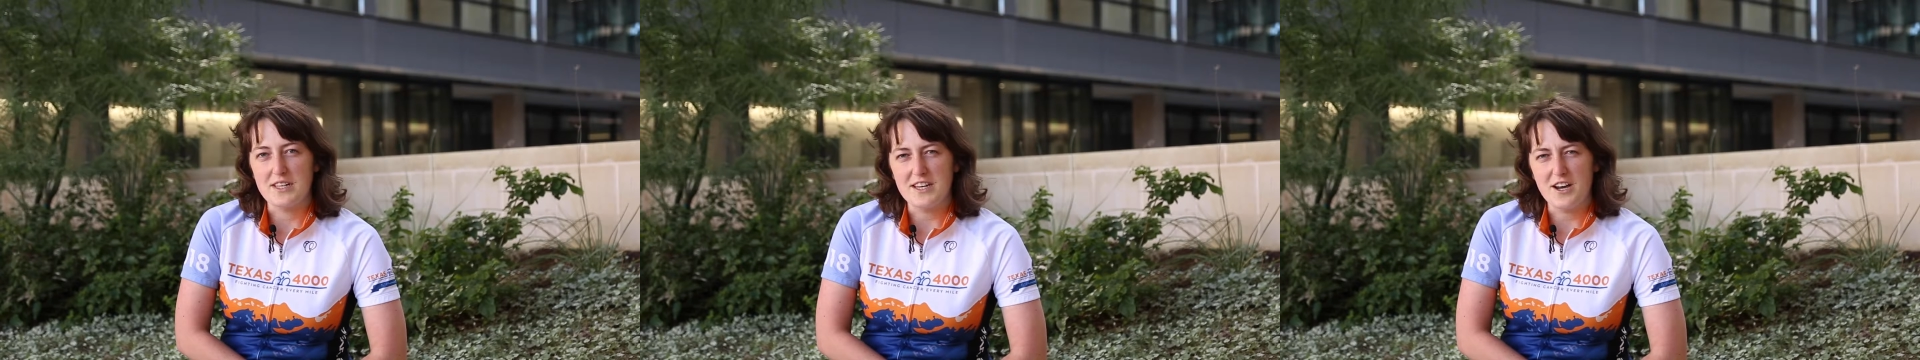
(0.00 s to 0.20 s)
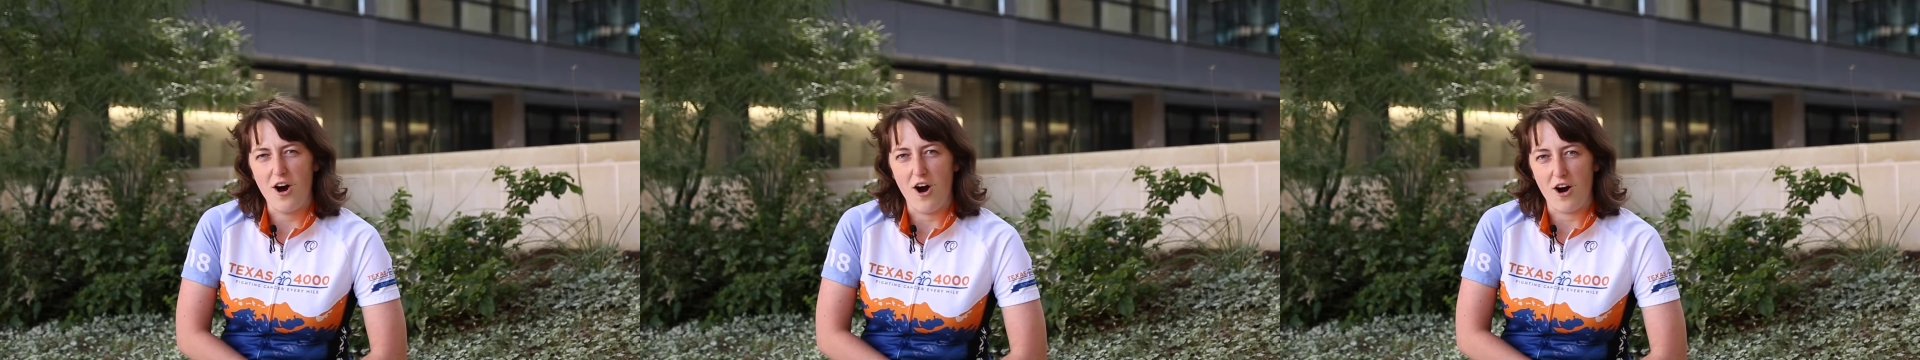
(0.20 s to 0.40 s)

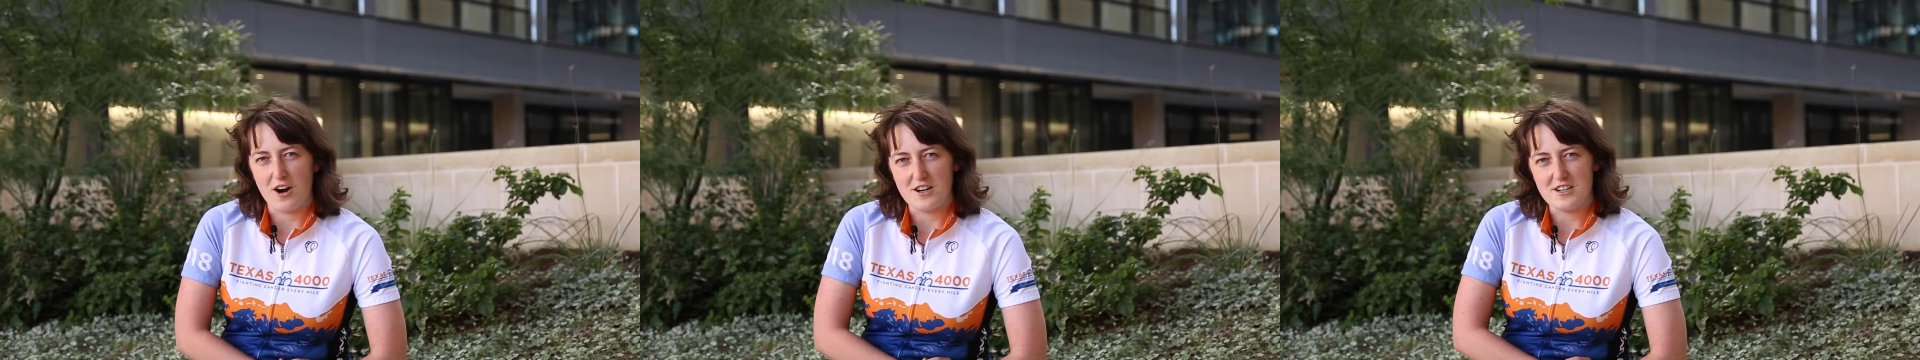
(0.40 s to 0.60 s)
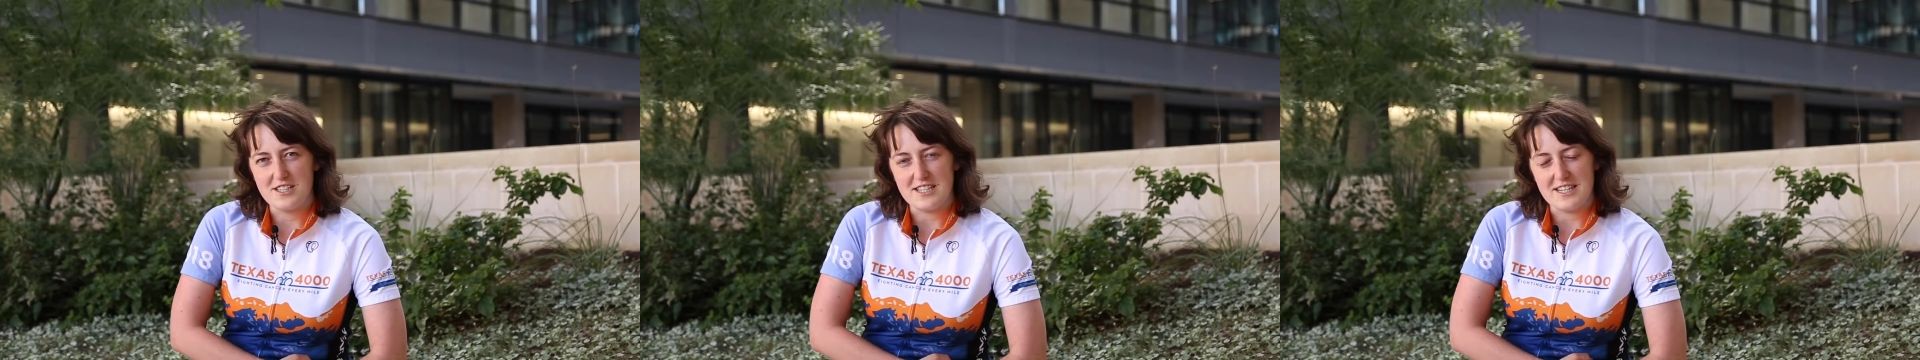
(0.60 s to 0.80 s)
really
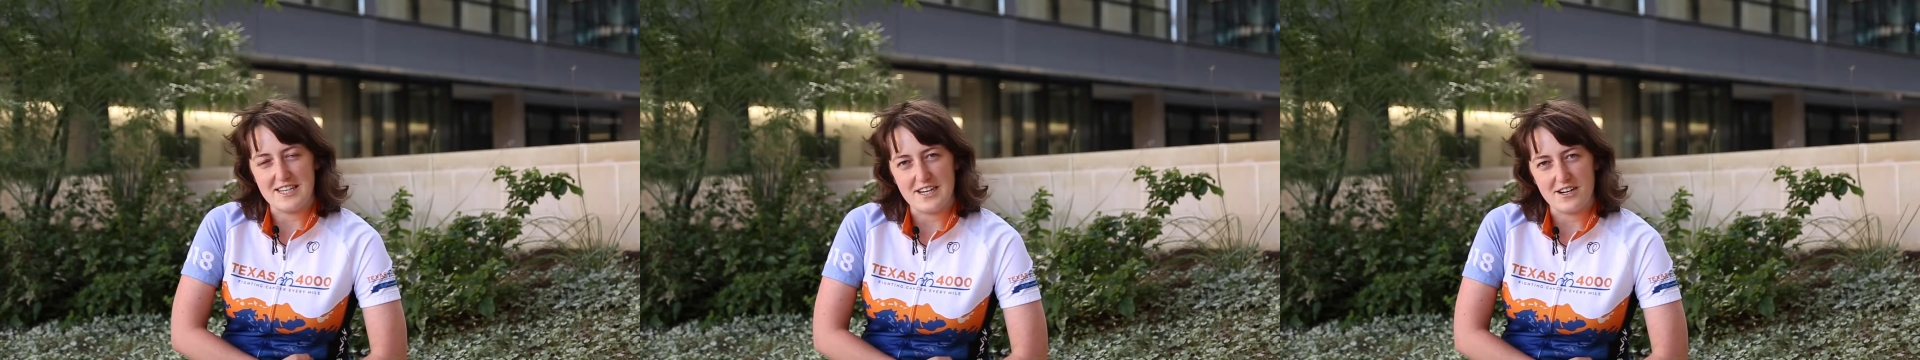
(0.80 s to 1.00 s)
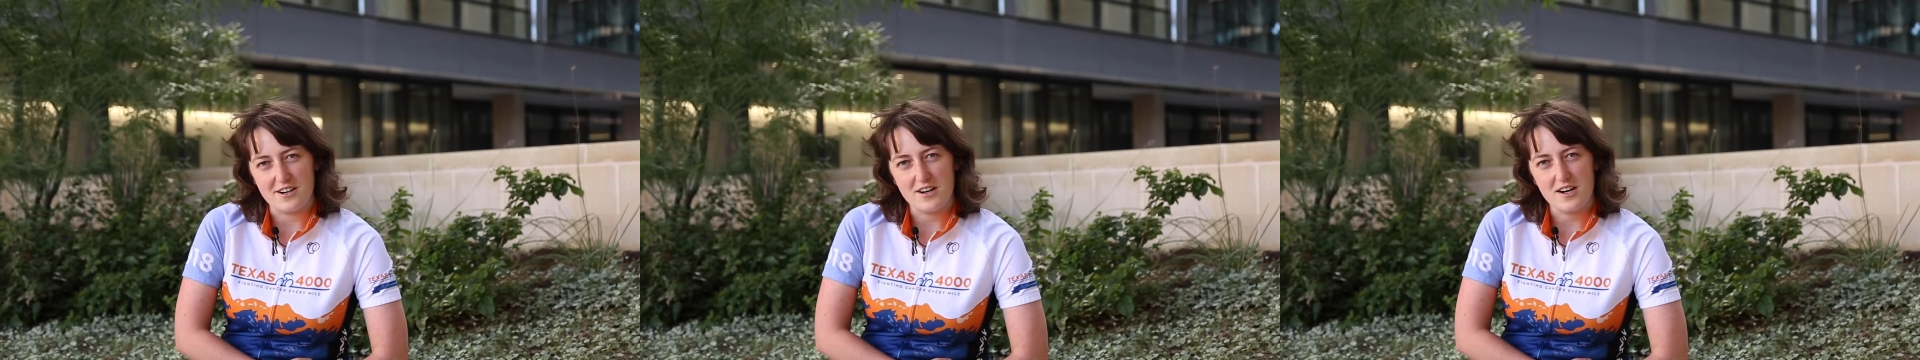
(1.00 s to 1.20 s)
hard to
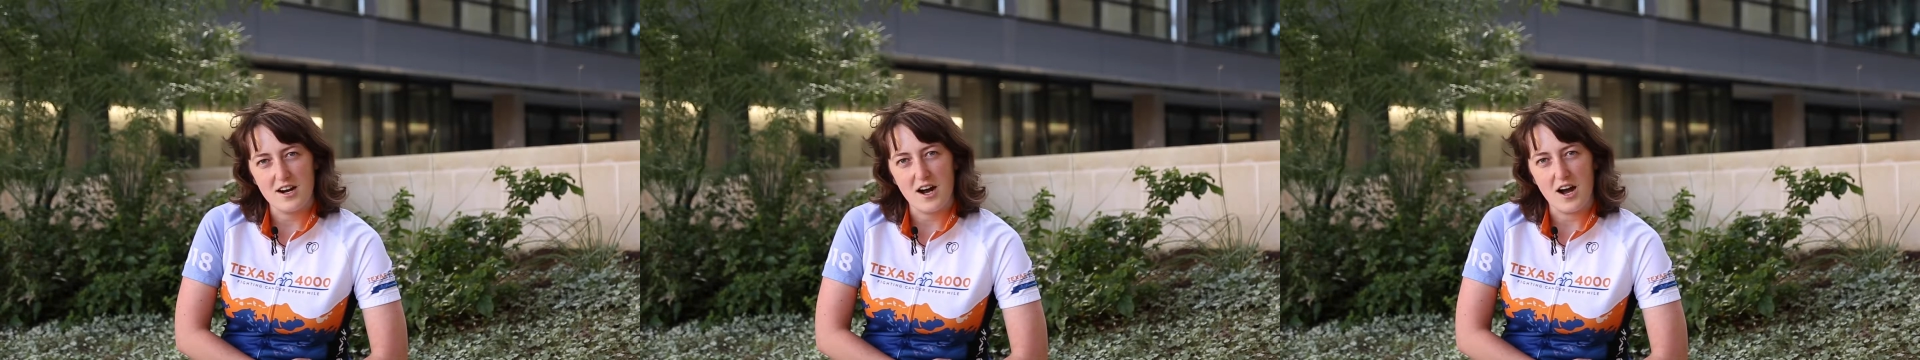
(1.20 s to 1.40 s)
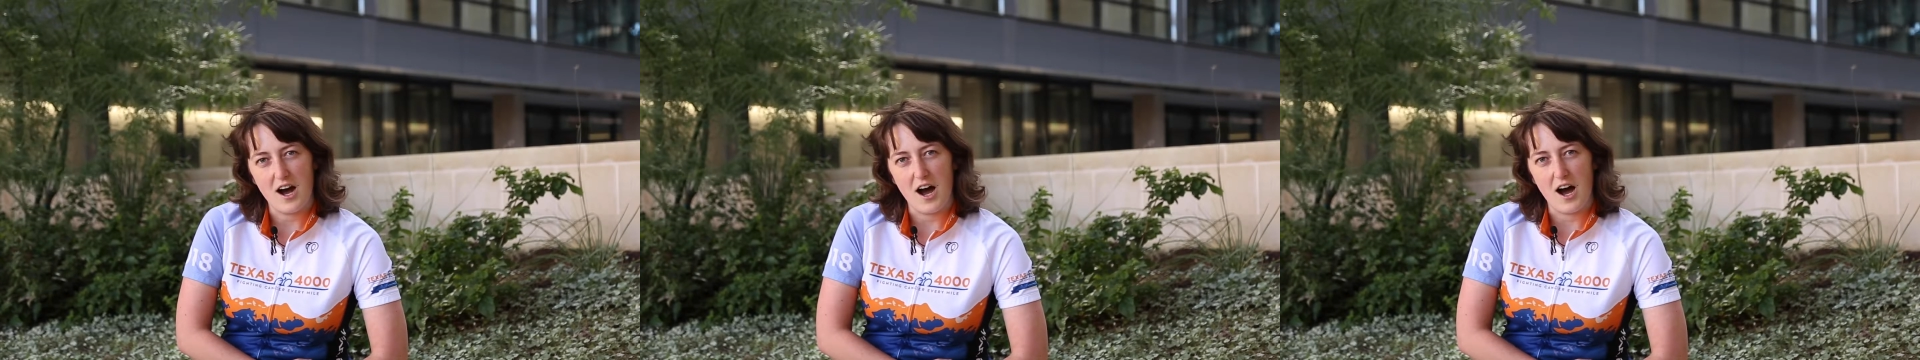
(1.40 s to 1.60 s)

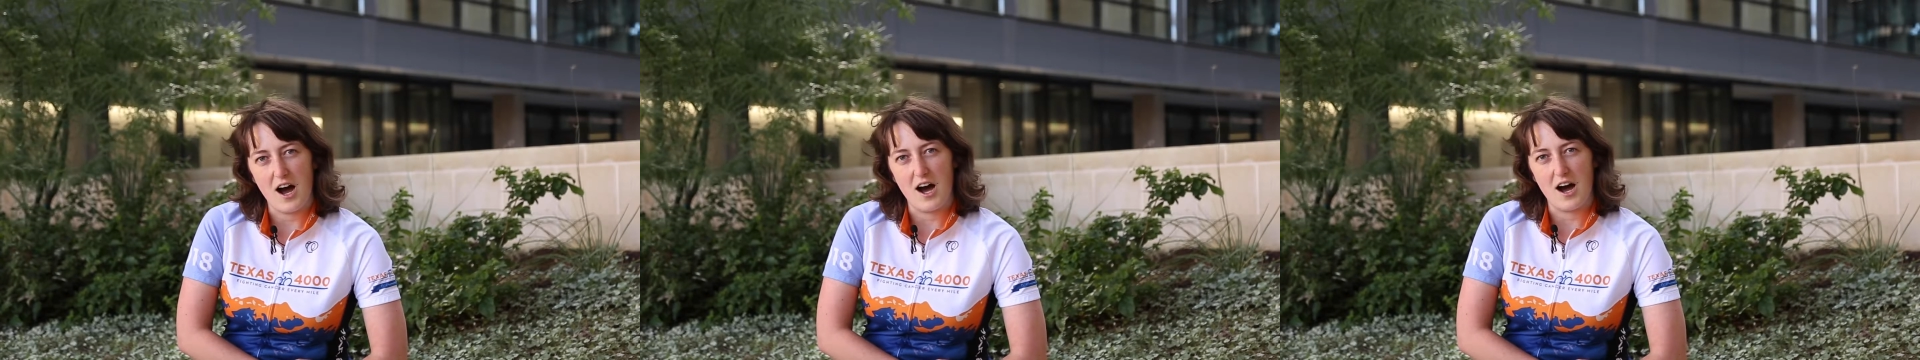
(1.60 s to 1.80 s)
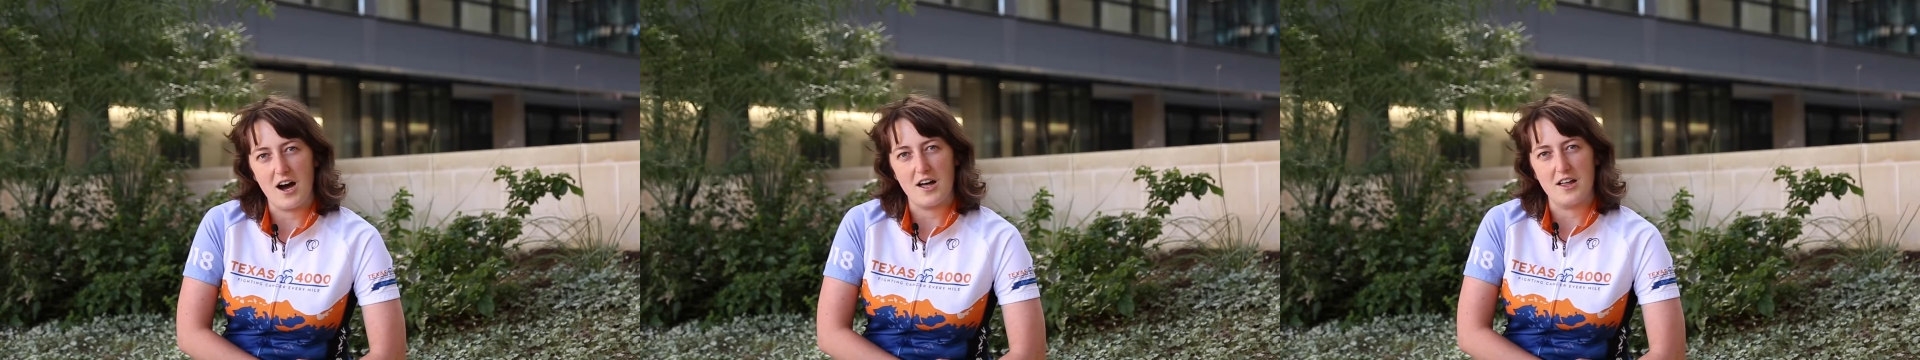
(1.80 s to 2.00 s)
hear
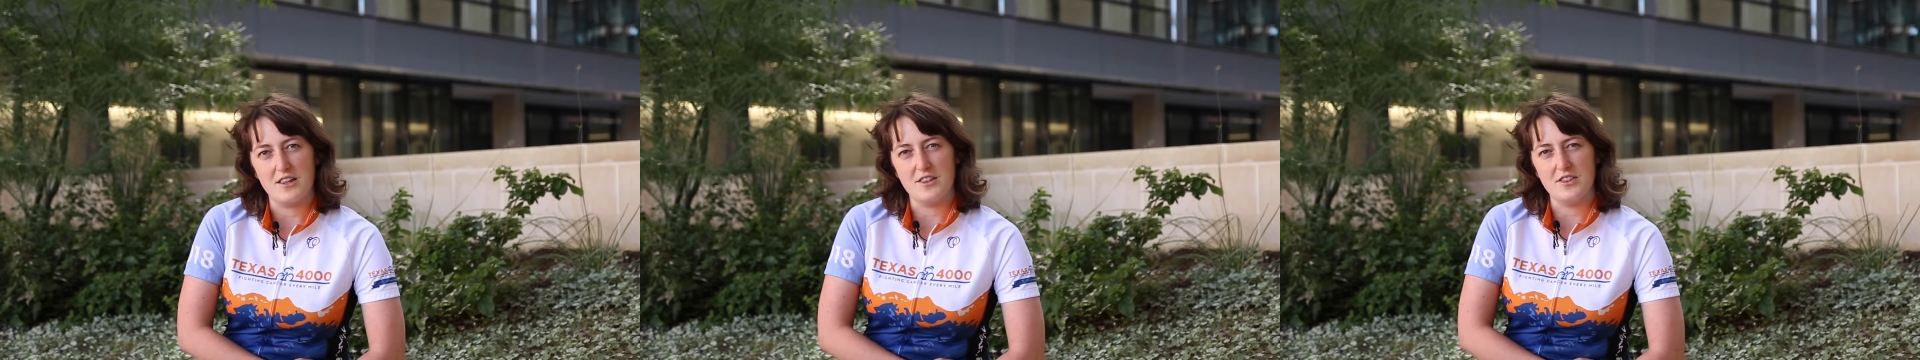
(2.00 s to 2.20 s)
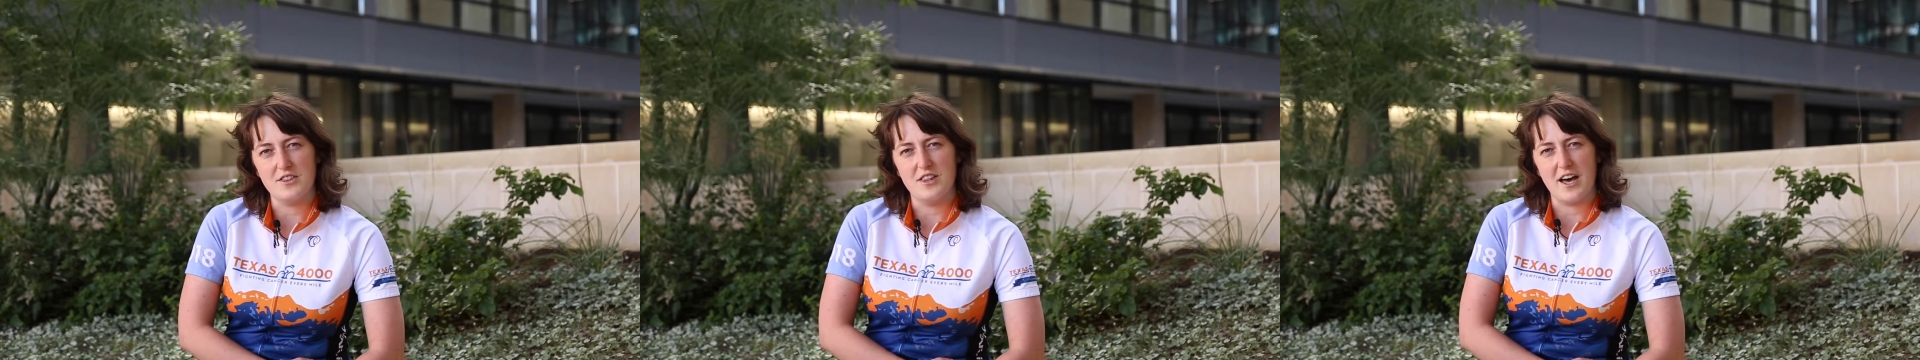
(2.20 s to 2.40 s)

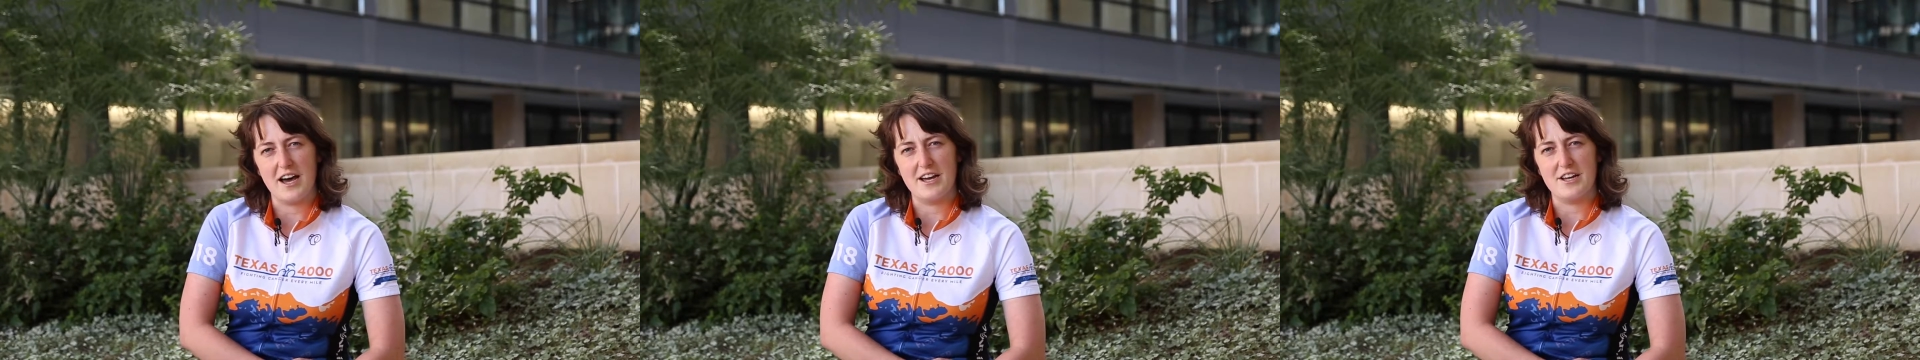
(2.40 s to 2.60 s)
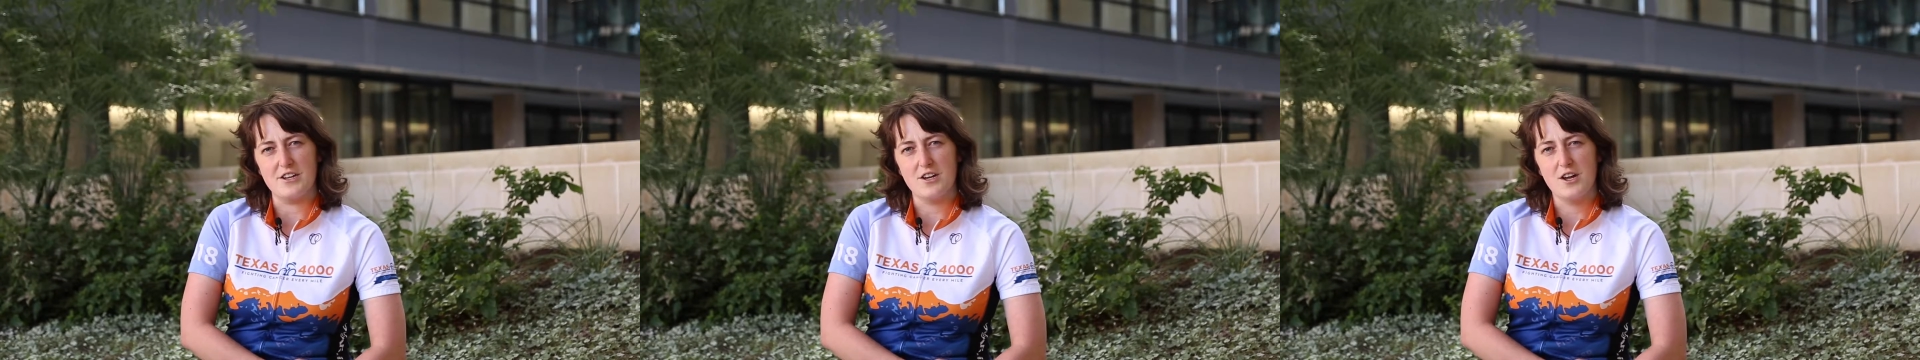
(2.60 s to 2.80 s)

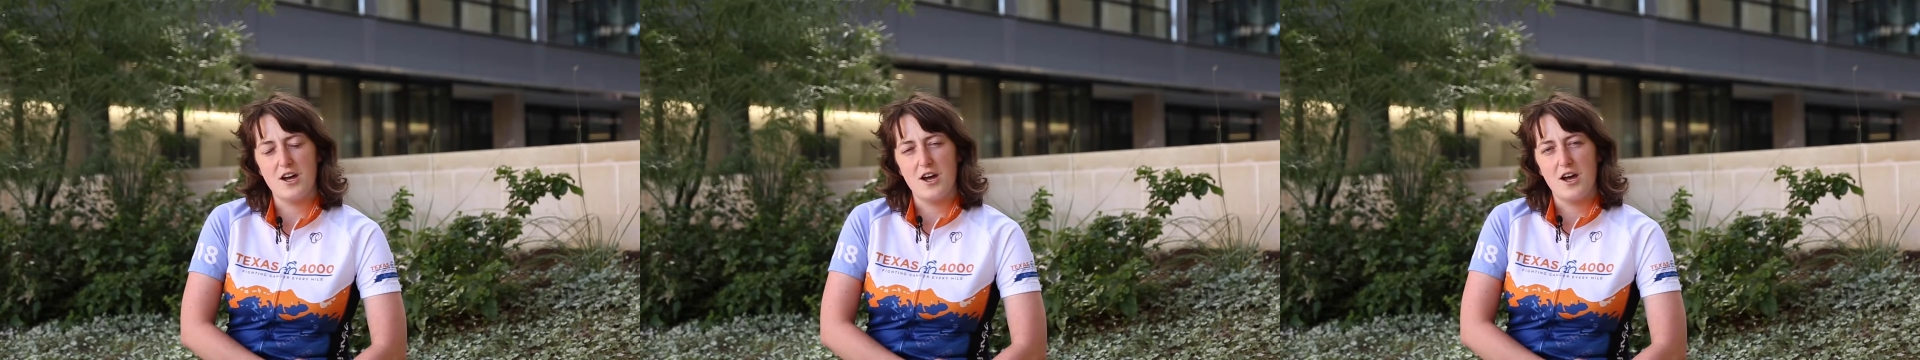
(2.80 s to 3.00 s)
that